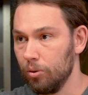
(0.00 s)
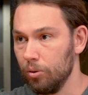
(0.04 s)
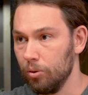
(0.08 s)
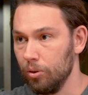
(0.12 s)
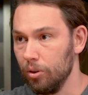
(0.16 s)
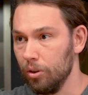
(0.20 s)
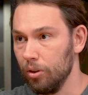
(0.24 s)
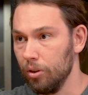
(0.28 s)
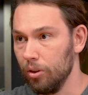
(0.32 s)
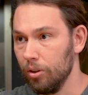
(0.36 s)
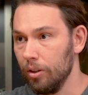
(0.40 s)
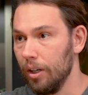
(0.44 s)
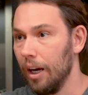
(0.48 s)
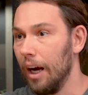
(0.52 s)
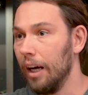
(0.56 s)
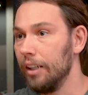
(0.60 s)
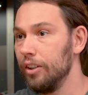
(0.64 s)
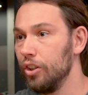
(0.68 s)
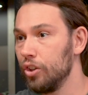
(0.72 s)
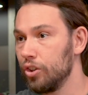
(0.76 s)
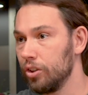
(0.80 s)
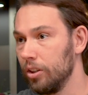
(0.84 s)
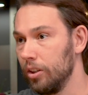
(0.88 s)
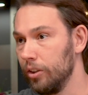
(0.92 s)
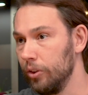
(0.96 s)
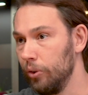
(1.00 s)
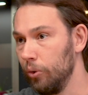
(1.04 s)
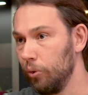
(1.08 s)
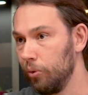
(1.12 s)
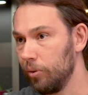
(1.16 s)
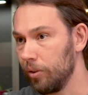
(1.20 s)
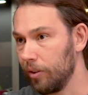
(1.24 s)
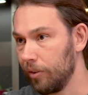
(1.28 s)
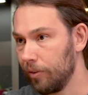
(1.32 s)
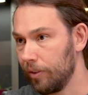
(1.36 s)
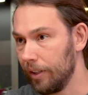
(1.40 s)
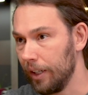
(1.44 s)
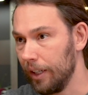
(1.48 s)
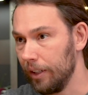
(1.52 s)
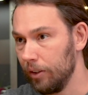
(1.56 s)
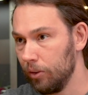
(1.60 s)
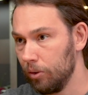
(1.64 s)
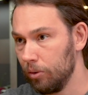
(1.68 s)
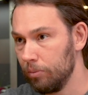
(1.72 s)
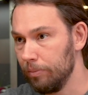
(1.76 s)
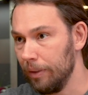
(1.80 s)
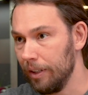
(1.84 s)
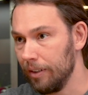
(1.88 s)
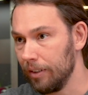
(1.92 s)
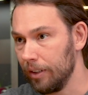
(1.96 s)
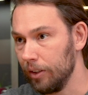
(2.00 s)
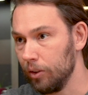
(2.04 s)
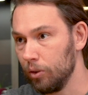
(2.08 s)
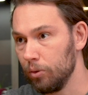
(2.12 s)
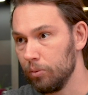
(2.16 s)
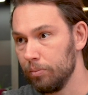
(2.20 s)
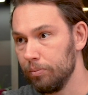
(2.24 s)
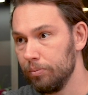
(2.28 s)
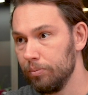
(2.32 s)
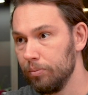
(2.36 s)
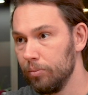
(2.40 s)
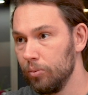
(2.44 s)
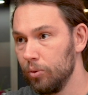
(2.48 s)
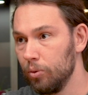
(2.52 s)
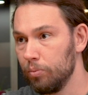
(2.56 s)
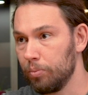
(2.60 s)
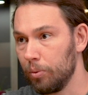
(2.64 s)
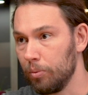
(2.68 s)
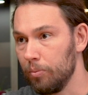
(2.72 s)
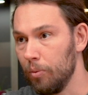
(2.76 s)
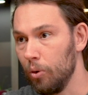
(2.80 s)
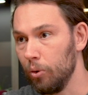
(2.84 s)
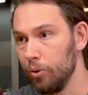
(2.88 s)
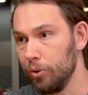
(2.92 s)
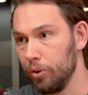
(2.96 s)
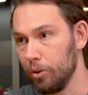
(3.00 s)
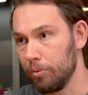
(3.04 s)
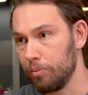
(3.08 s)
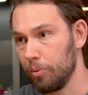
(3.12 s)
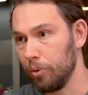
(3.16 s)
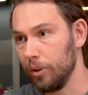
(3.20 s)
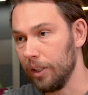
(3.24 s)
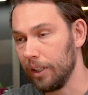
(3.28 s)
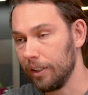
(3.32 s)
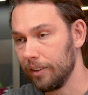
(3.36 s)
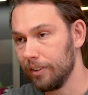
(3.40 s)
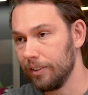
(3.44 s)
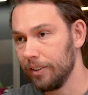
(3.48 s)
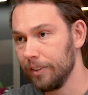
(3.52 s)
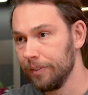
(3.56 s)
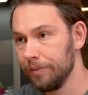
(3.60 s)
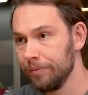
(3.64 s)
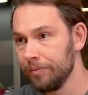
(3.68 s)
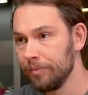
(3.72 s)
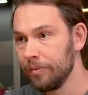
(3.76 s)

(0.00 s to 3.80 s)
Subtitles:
the additional users and basically to promote your product.